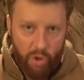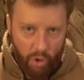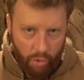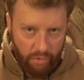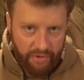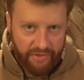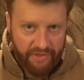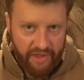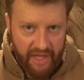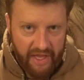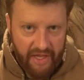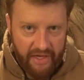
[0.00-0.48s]

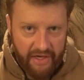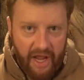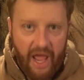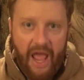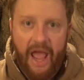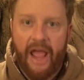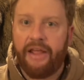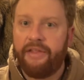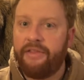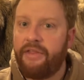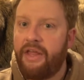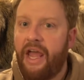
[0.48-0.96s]
within
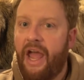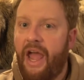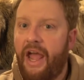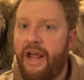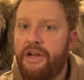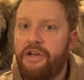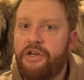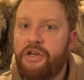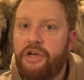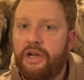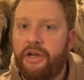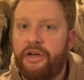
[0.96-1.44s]
a, the
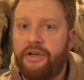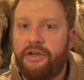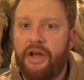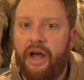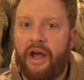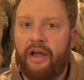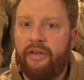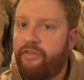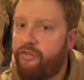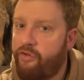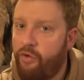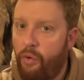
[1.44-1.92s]
ancient
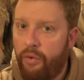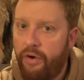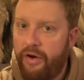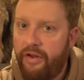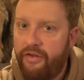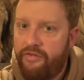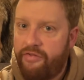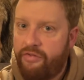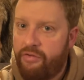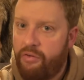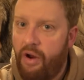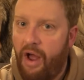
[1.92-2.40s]
uh,
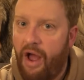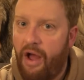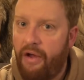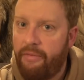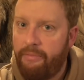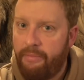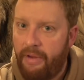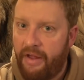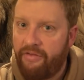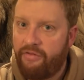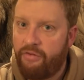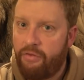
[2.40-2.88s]
stories
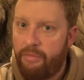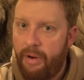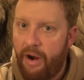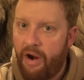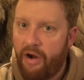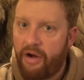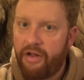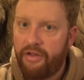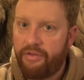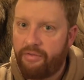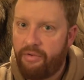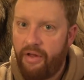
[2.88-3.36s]
throughout
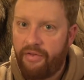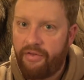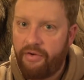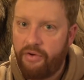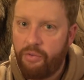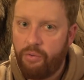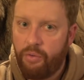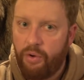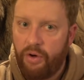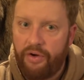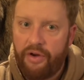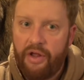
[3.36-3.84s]
Mesoamerica, throughout the
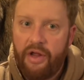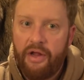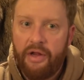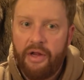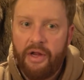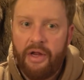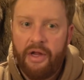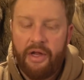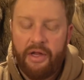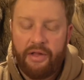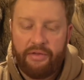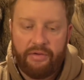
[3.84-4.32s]
New World,
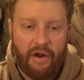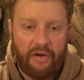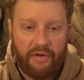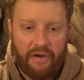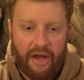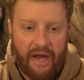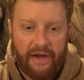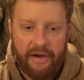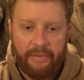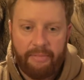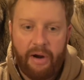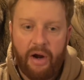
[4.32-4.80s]
Throughout
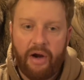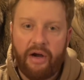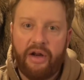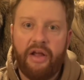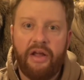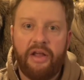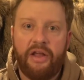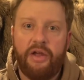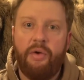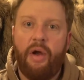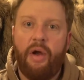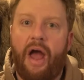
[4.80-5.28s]
Latin
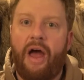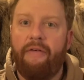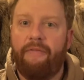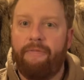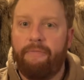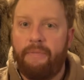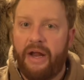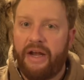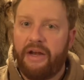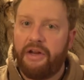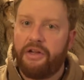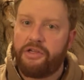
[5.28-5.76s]
America,
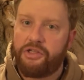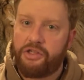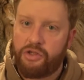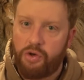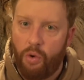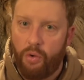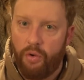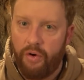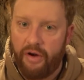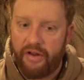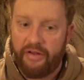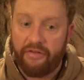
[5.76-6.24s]
have many
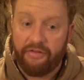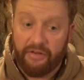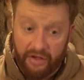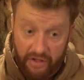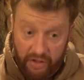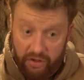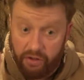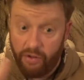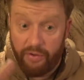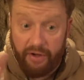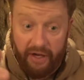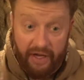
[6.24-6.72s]
stories,
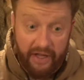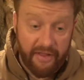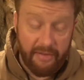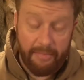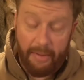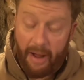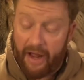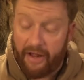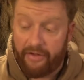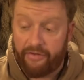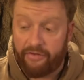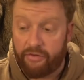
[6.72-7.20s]
including in the
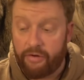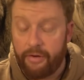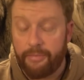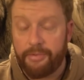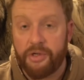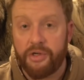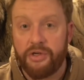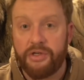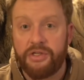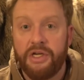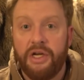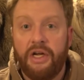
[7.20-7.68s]
Mayan
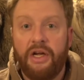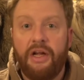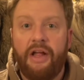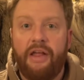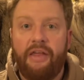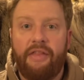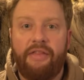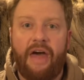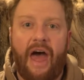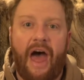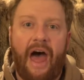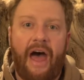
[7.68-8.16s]
scriptures,
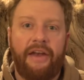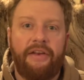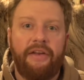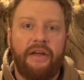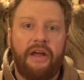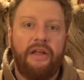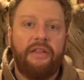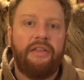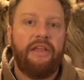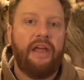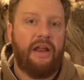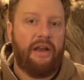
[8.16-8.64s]
that
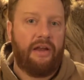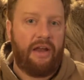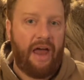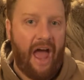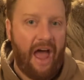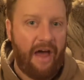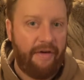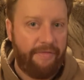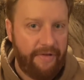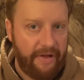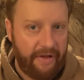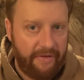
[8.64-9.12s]
the
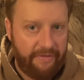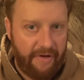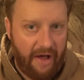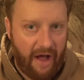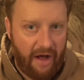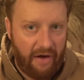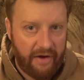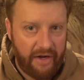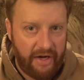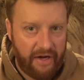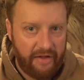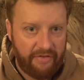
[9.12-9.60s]
laughing
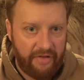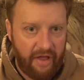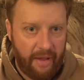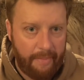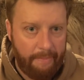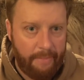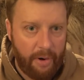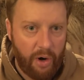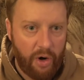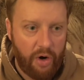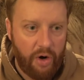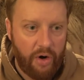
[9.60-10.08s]
falcon is a
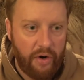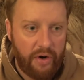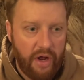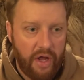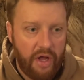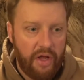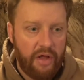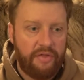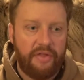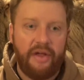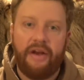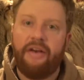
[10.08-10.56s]
bird
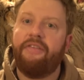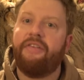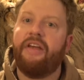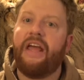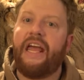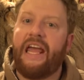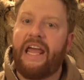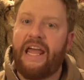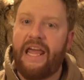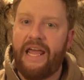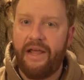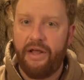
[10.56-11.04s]
that is a
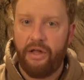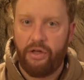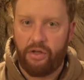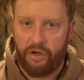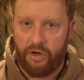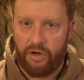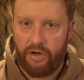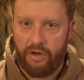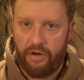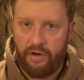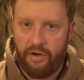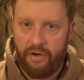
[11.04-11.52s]

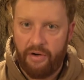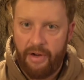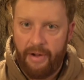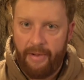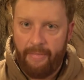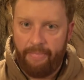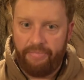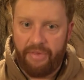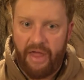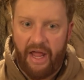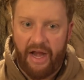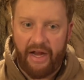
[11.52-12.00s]
healer,
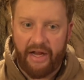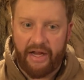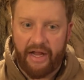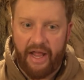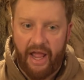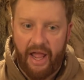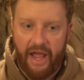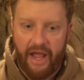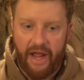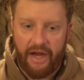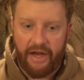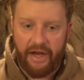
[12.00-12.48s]
that it
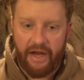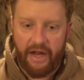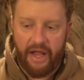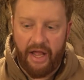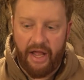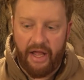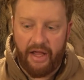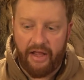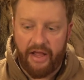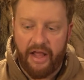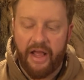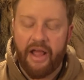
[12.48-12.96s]
can
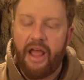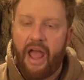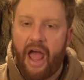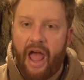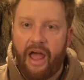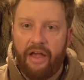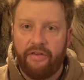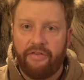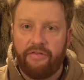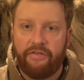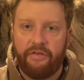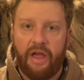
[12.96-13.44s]
it, it
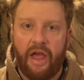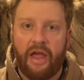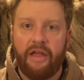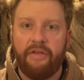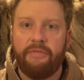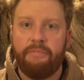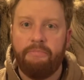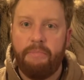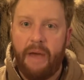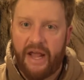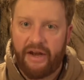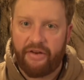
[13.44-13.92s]
has it
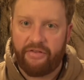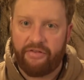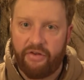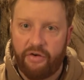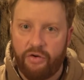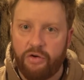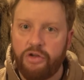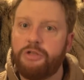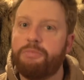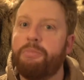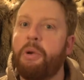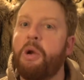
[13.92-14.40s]
has
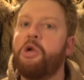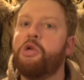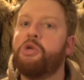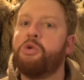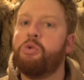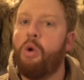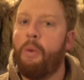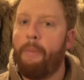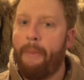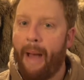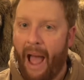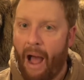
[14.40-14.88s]
medicine or
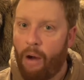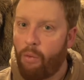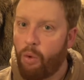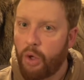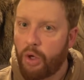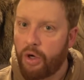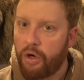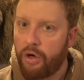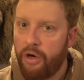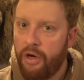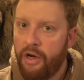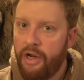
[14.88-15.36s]
spiritual
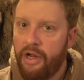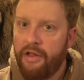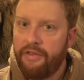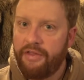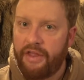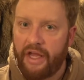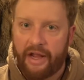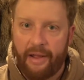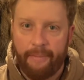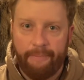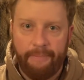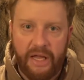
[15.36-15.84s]
power
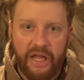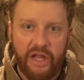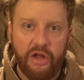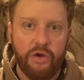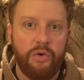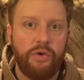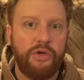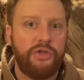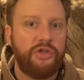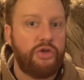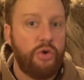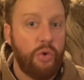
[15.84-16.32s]
that can be
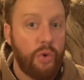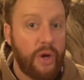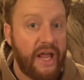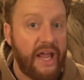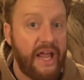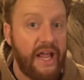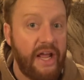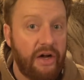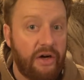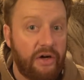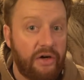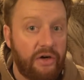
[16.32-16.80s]
used to
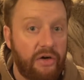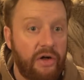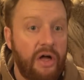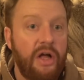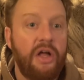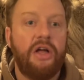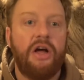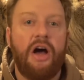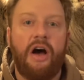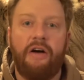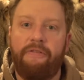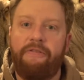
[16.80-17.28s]
heal
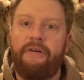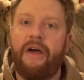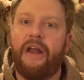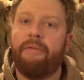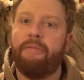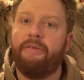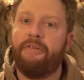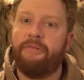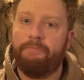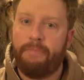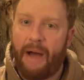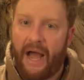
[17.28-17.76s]
a
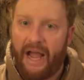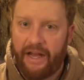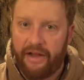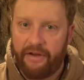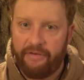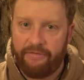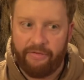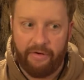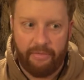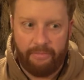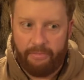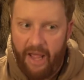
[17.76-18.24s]
venomous
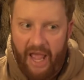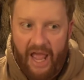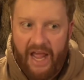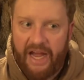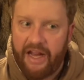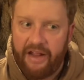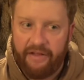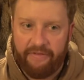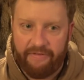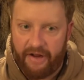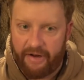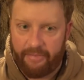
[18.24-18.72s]
bite from
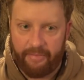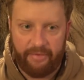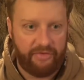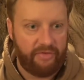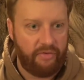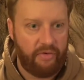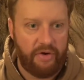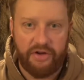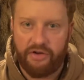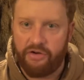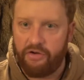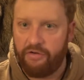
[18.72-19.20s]
any venomous
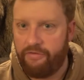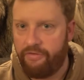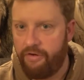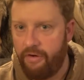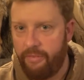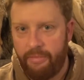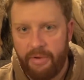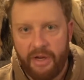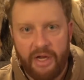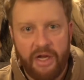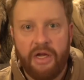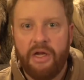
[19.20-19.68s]
creature
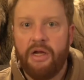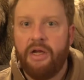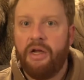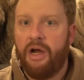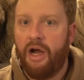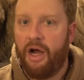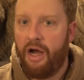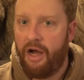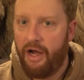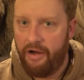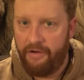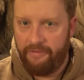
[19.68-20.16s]
from
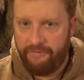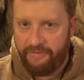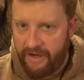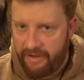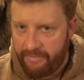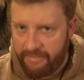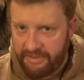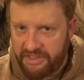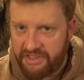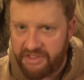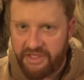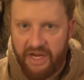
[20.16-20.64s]
a
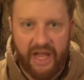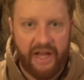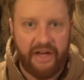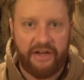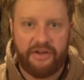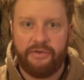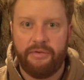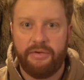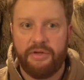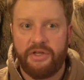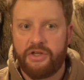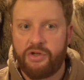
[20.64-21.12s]
venomous
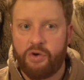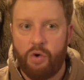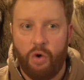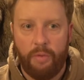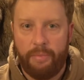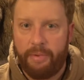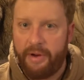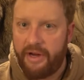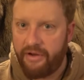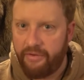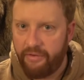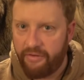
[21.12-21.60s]
snake to a
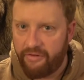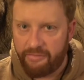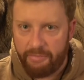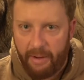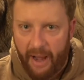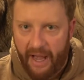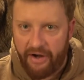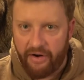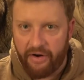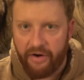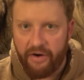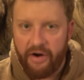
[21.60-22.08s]
scorpion to a
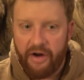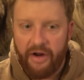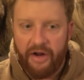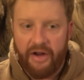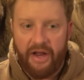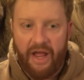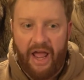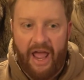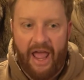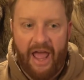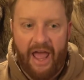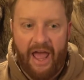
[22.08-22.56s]
spider
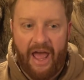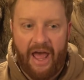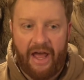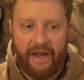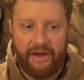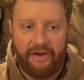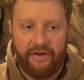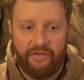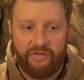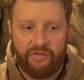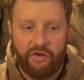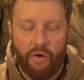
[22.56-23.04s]

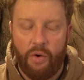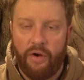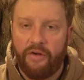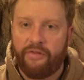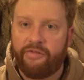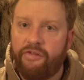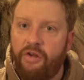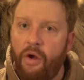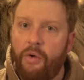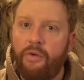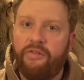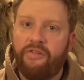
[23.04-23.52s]
and so
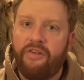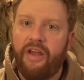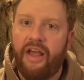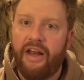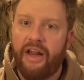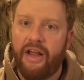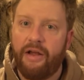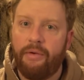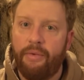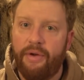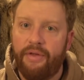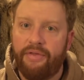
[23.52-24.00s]

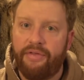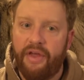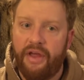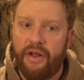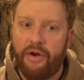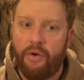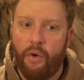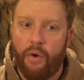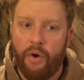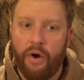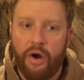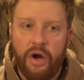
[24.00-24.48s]
associating with
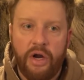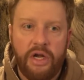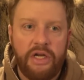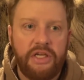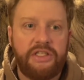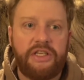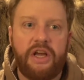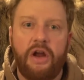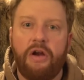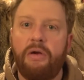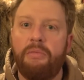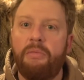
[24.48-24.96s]
it or
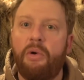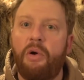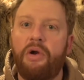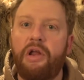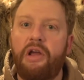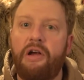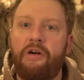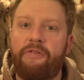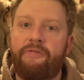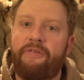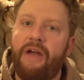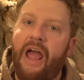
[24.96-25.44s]

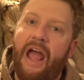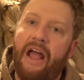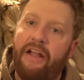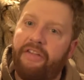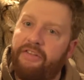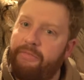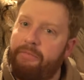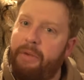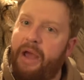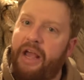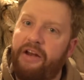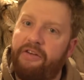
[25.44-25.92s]
ceremonial
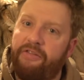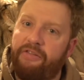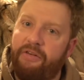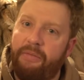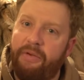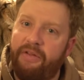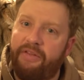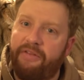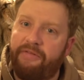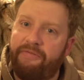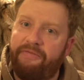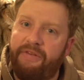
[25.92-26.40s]
fans made
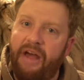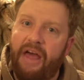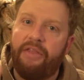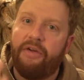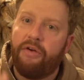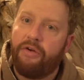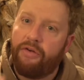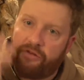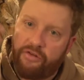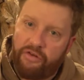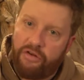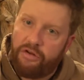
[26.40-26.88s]
from its
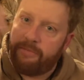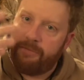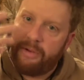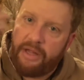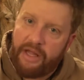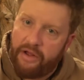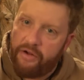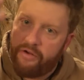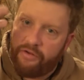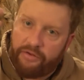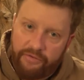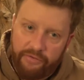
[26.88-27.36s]
feathers could be
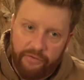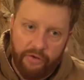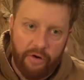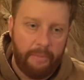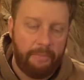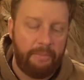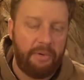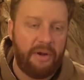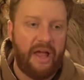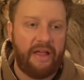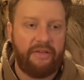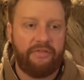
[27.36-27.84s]
used for
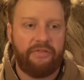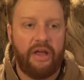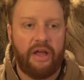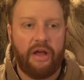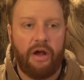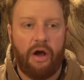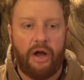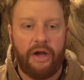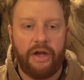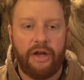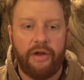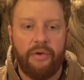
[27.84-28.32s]
a
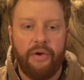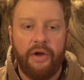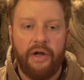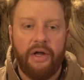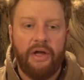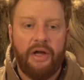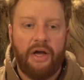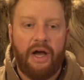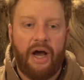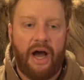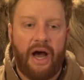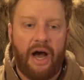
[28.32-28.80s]
blessing on you
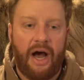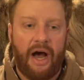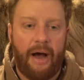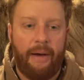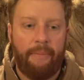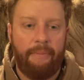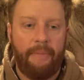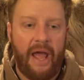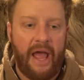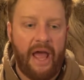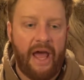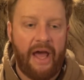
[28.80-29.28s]

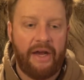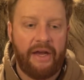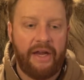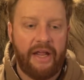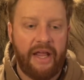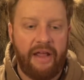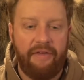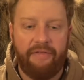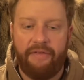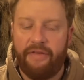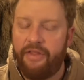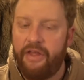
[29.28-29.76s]
um, and
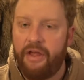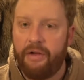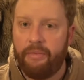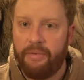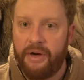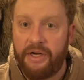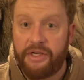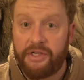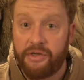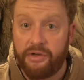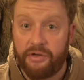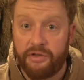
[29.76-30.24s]
even the
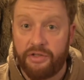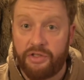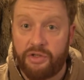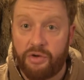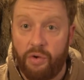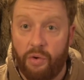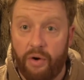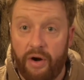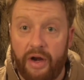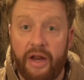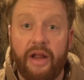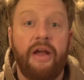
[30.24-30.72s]
original
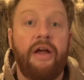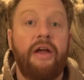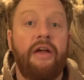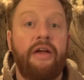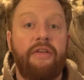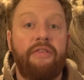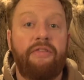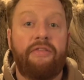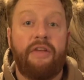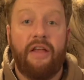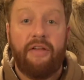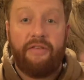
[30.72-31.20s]
story
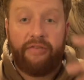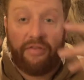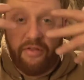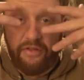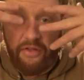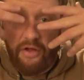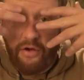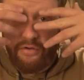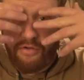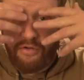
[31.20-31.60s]
says that